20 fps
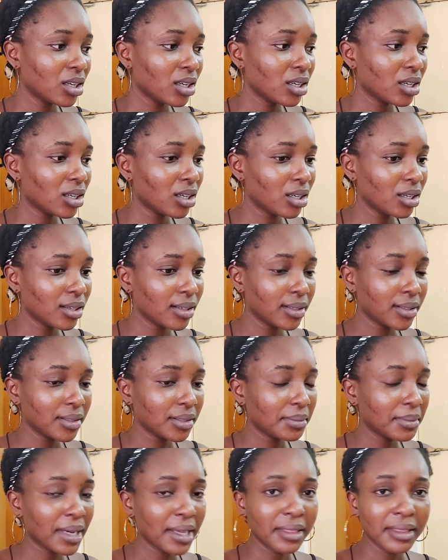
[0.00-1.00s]

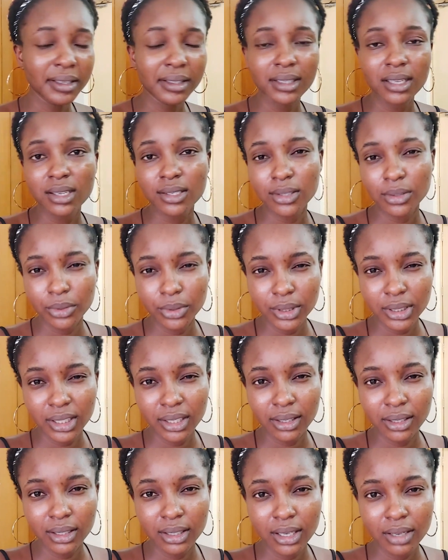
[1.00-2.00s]
I think that's the only thing